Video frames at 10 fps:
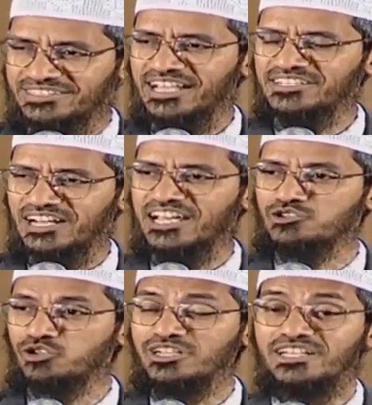tells
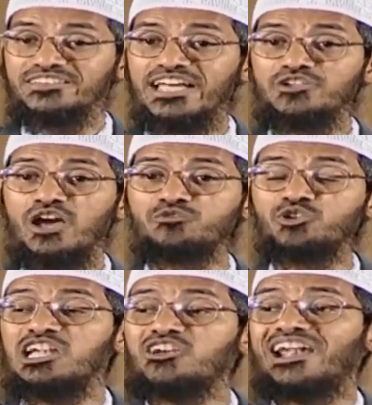Arjun that you have to
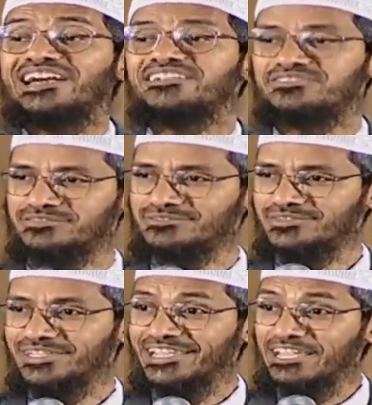kill your relatives.
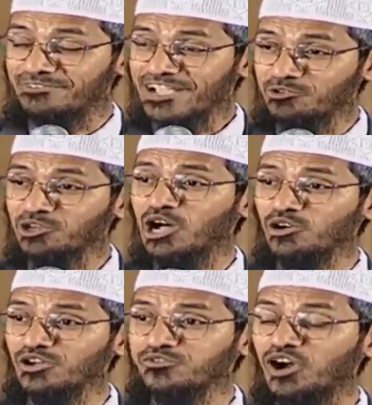If I quote
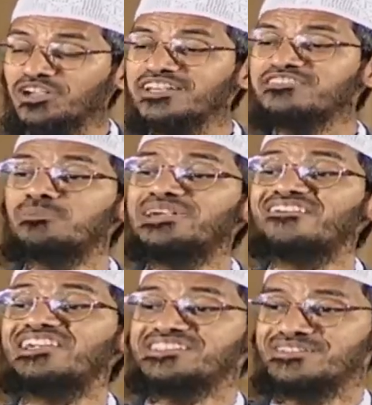out of context, it will be
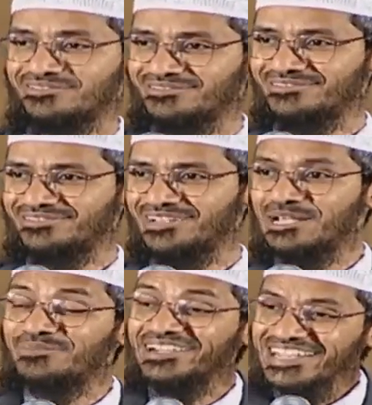devilish.
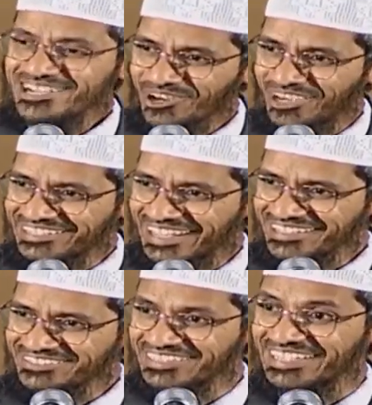But in
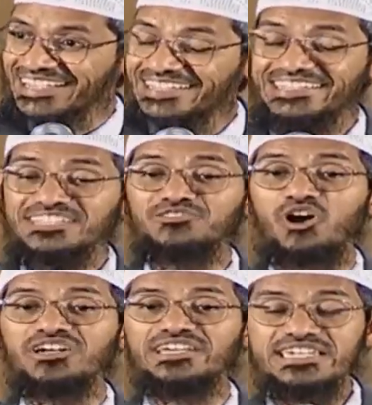context, it is
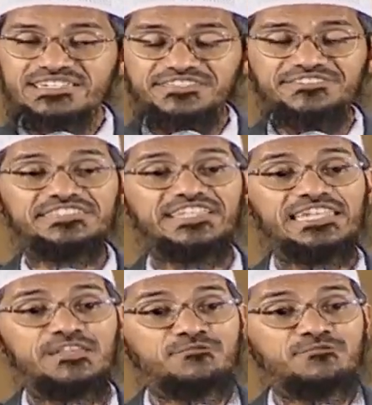Lord Krishna says that